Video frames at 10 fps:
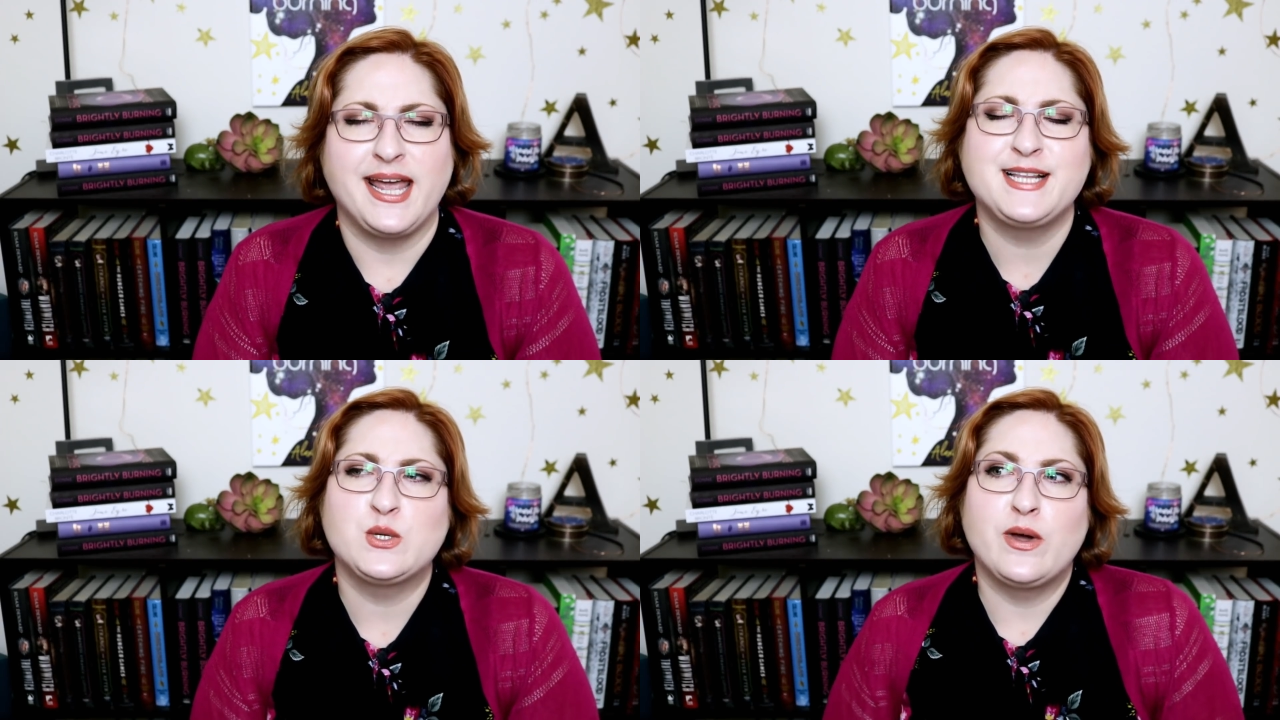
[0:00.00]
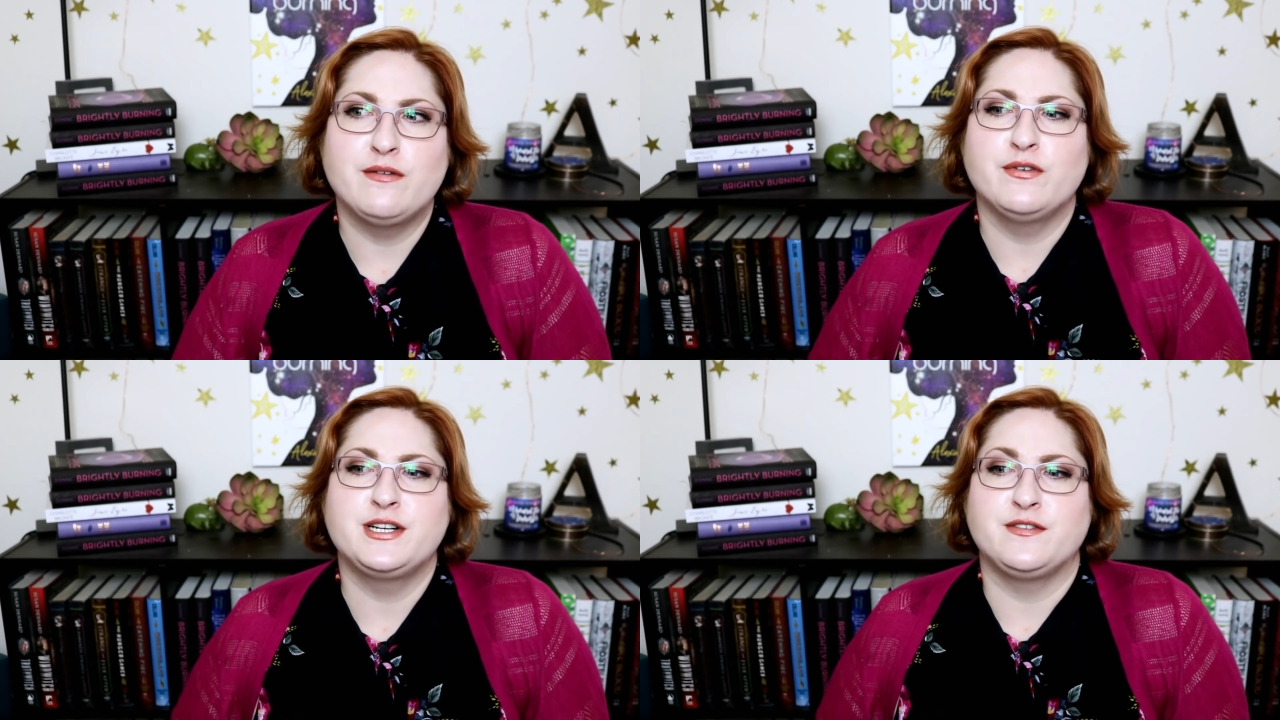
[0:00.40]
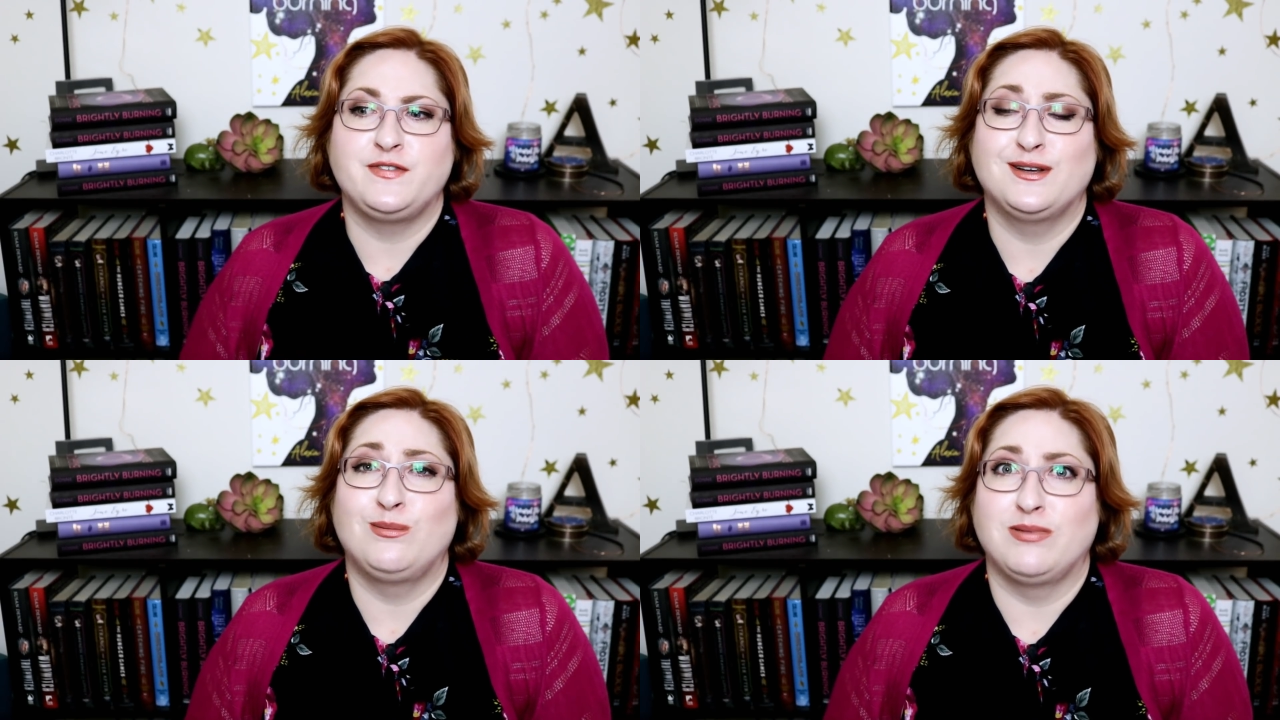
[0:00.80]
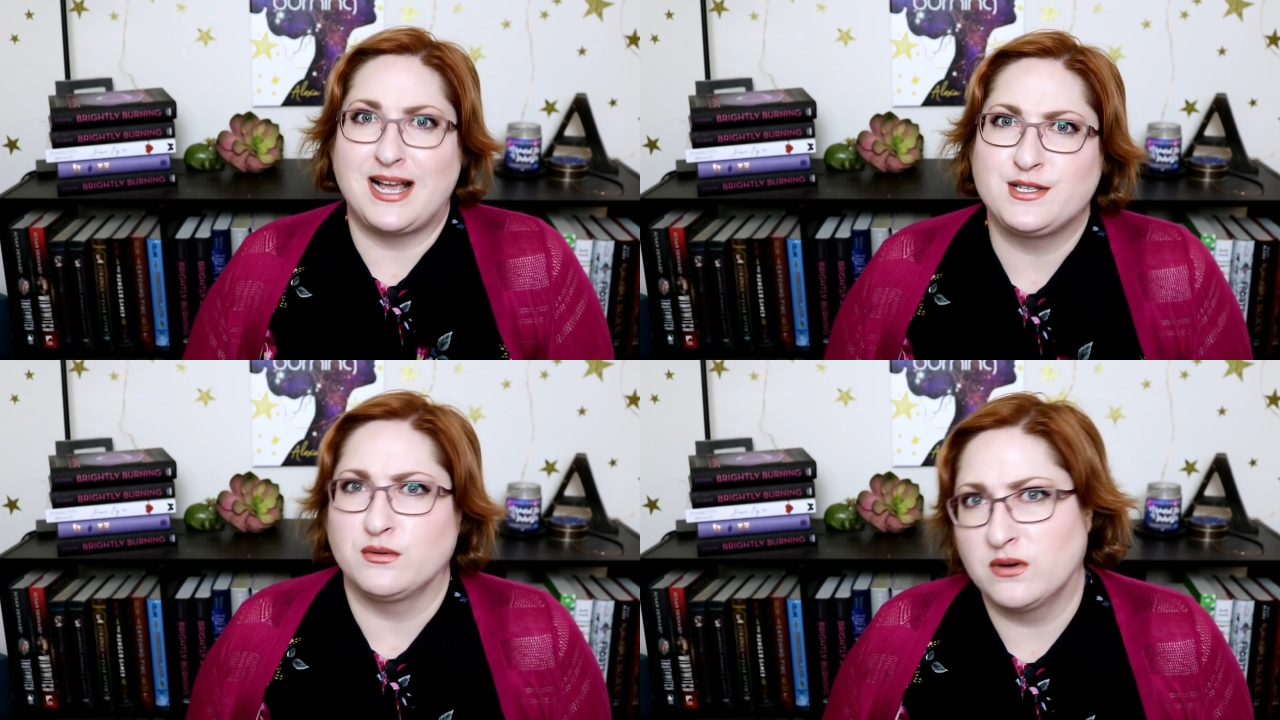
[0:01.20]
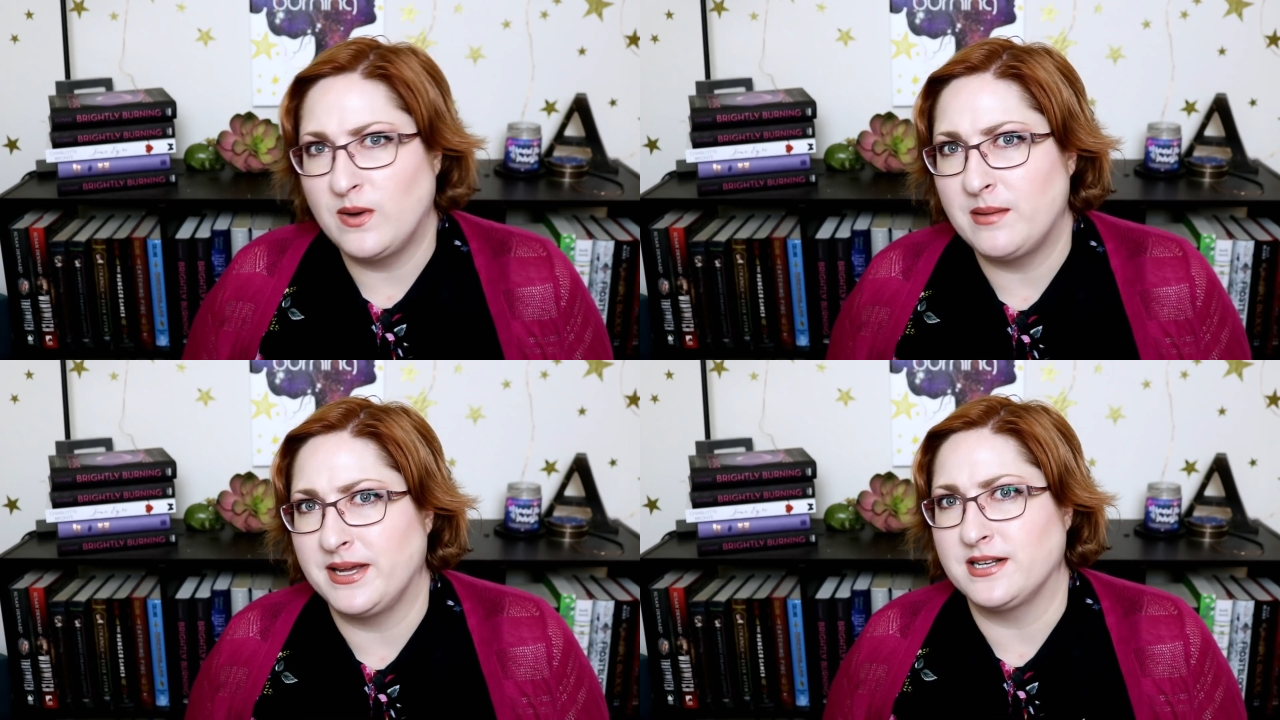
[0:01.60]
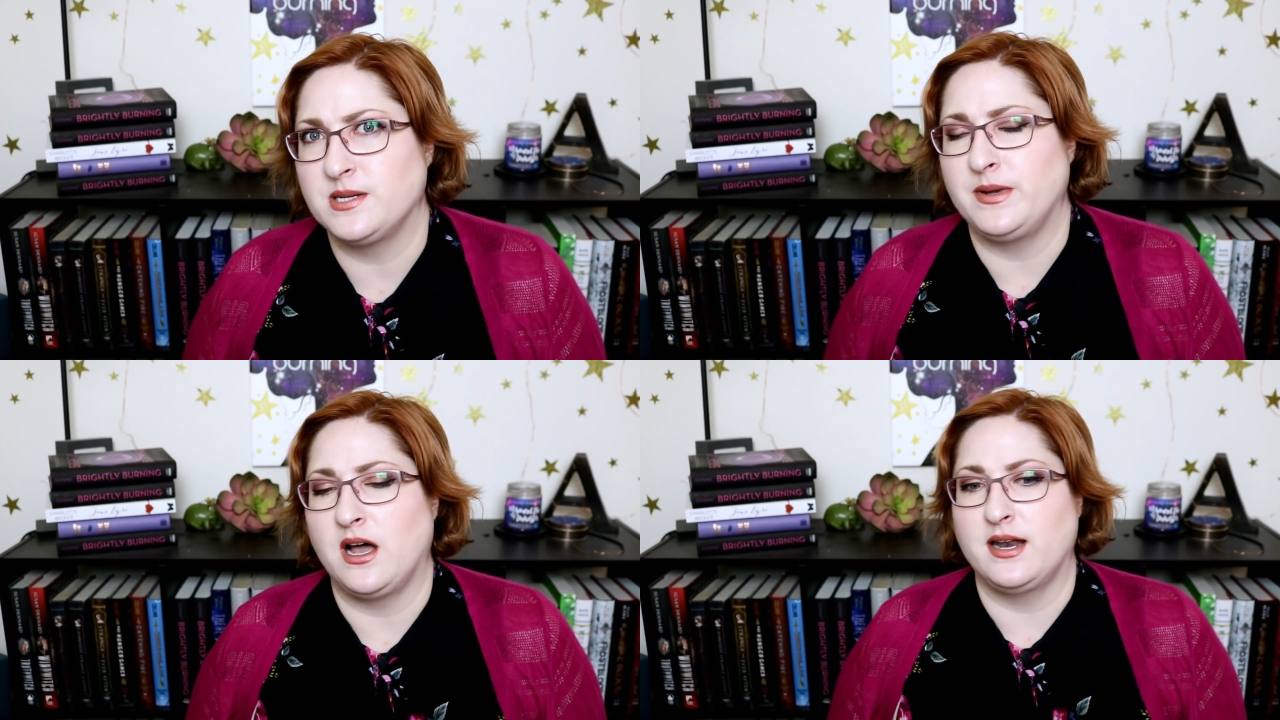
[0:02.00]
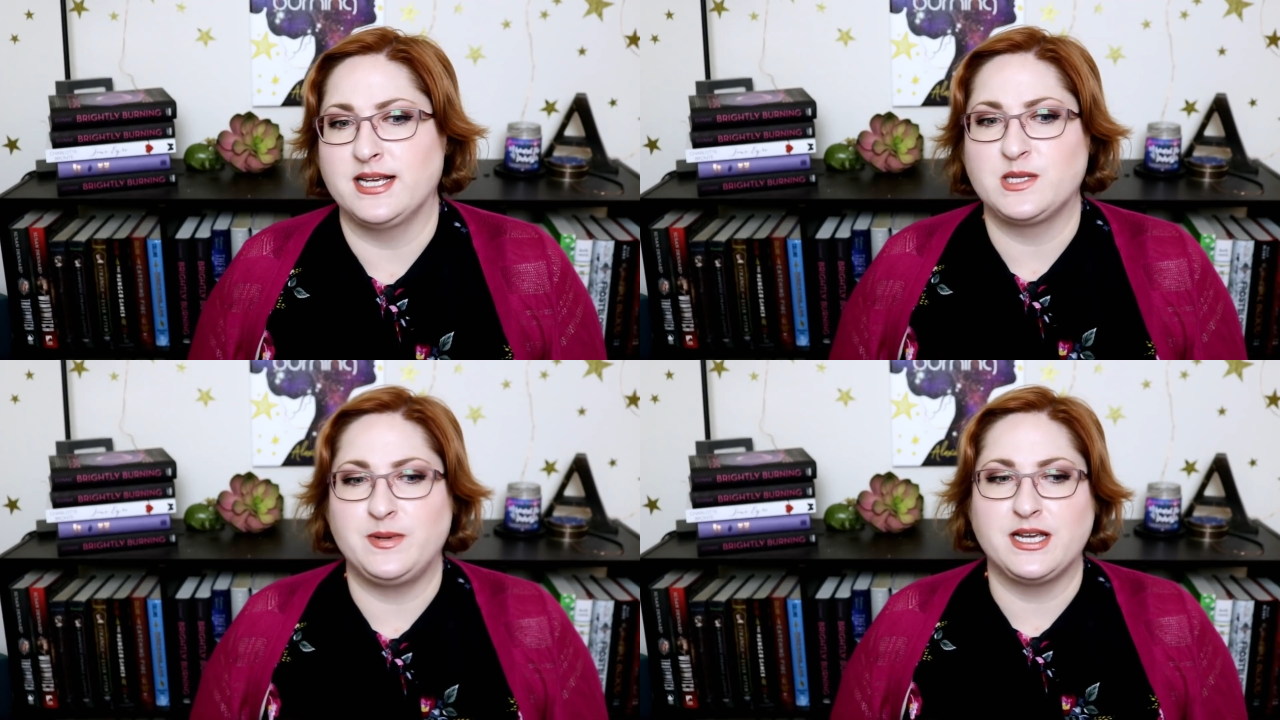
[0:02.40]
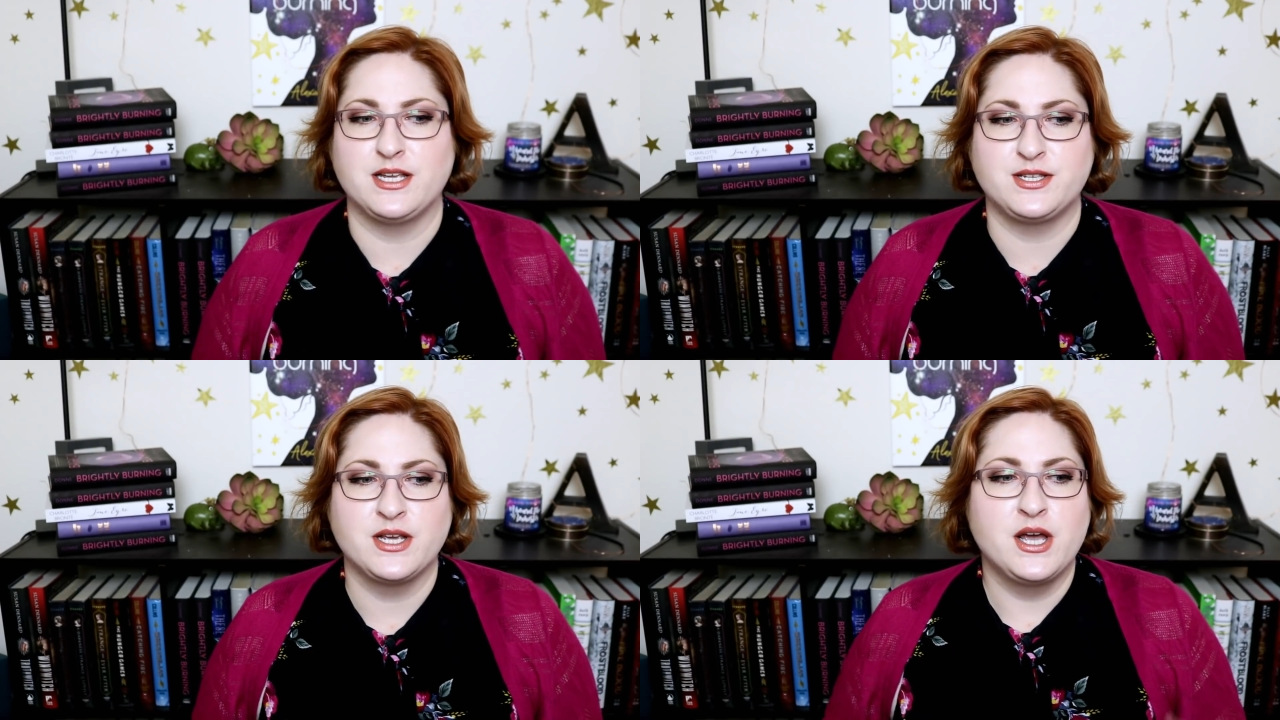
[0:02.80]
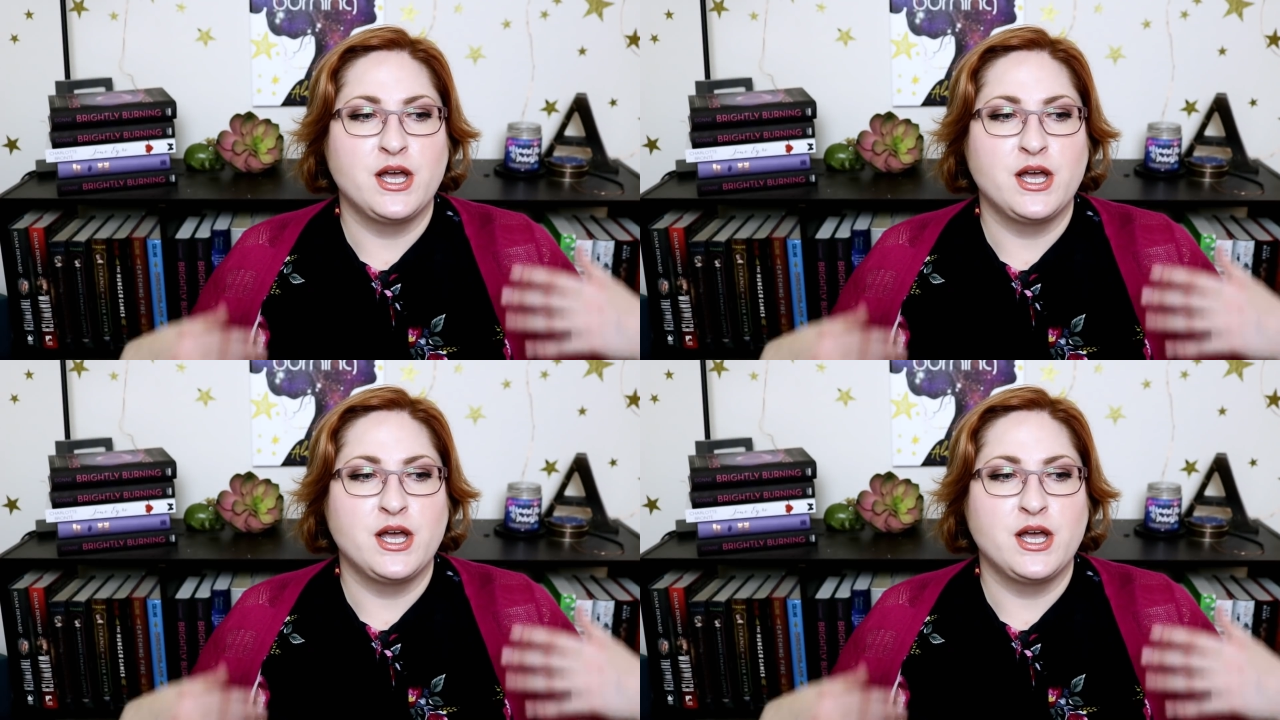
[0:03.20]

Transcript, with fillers: It's a way for it to feel less overwhelming, to be honest, because